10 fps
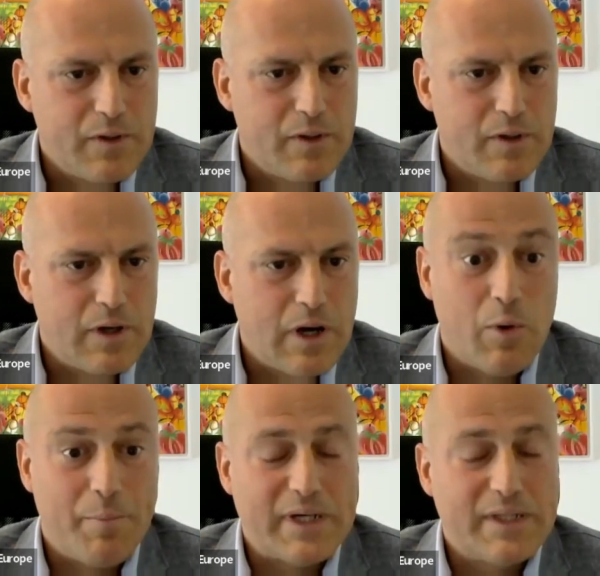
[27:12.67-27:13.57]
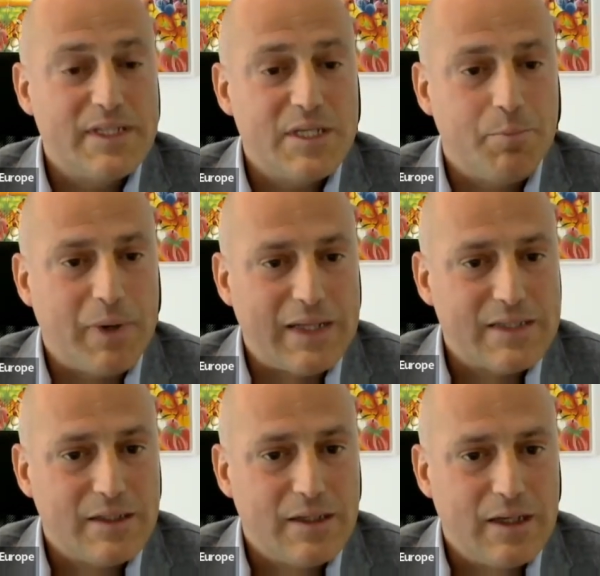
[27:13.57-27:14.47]
our participant.
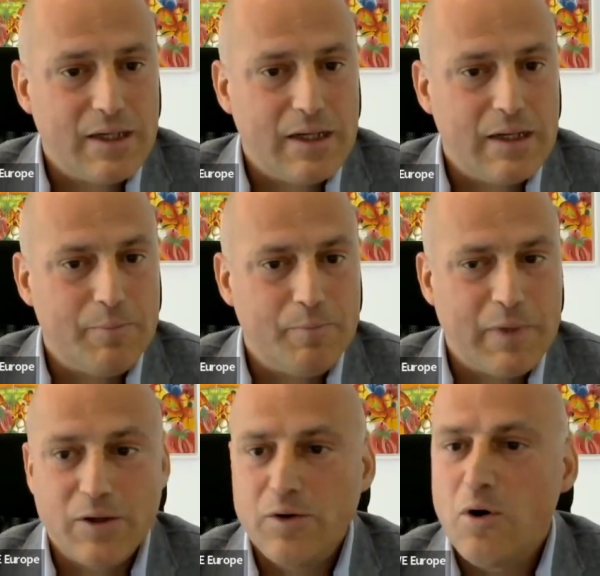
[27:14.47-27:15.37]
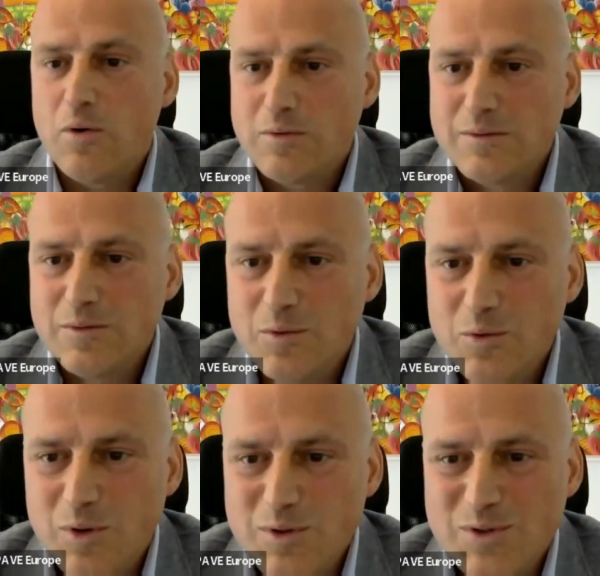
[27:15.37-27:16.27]
I don't know
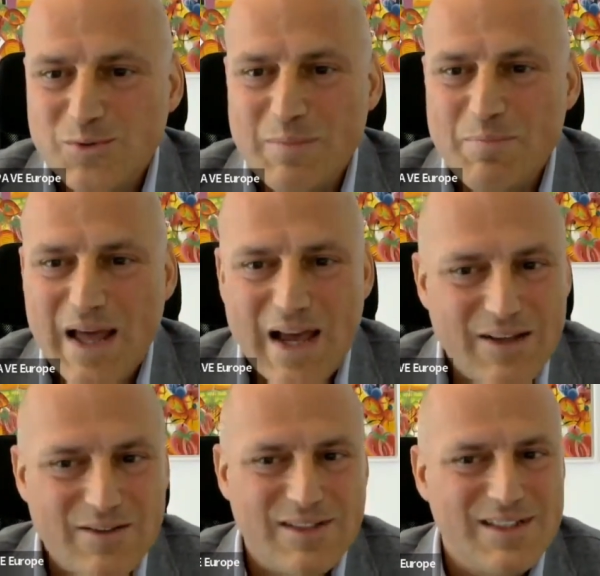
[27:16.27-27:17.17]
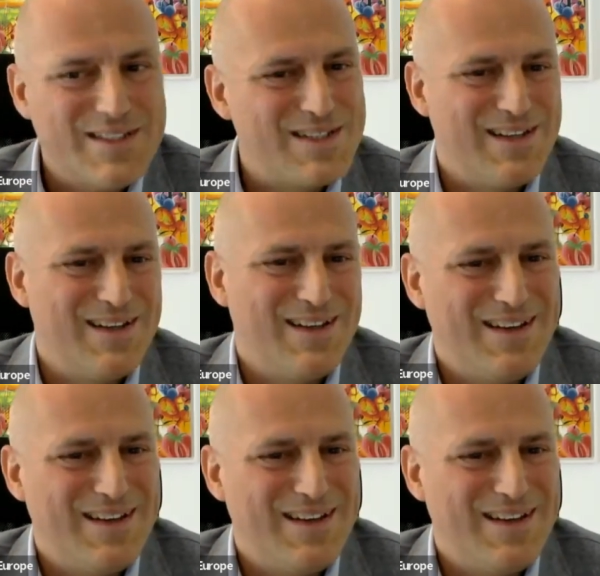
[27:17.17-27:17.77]
who wants to reply on this.